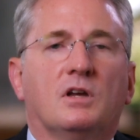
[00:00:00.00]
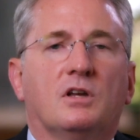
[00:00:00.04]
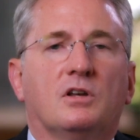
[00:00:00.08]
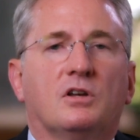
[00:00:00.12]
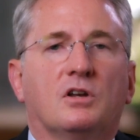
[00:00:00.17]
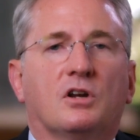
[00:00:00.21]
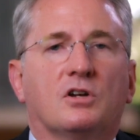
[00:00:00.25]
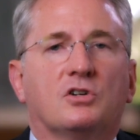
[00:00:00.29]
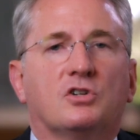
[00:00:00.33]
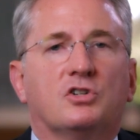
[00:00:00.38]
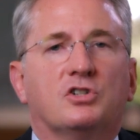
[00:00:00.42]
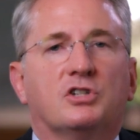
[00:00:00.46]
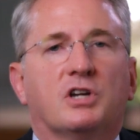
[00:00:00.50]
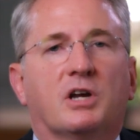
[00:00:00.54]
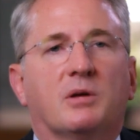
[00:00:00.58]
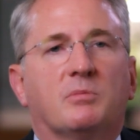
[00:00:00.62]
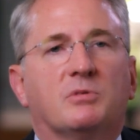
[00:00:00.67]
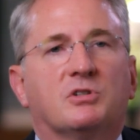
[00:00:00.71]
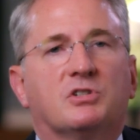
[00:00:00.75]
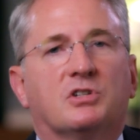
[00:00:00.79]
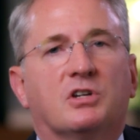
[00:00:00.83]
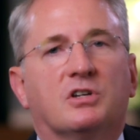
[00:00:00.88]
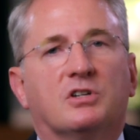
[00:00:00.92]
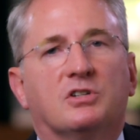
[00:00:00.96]
Dr.
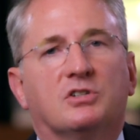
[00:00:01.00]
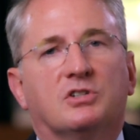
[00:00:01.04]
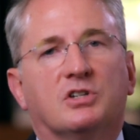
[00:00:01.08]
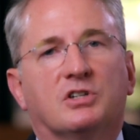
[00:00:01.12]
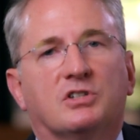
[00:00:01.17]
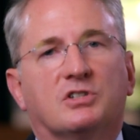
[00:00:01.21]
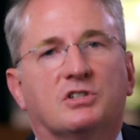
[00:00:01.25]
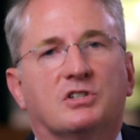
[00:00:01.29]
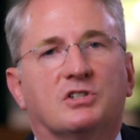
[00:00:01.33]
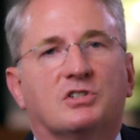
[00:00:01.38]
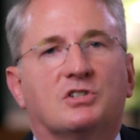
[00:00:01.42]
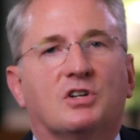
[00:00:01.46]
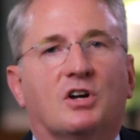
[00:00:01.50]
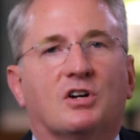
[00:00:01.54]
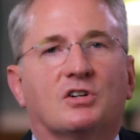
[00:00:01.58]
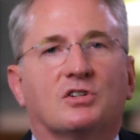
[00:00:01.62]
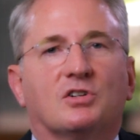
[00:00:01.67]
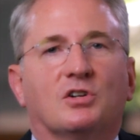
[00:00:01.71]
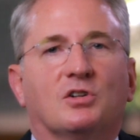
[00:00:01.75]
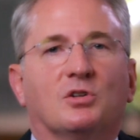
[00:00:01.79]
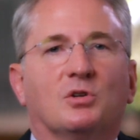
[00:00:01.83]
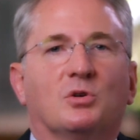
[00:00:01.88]
Jamieson, just as Dr.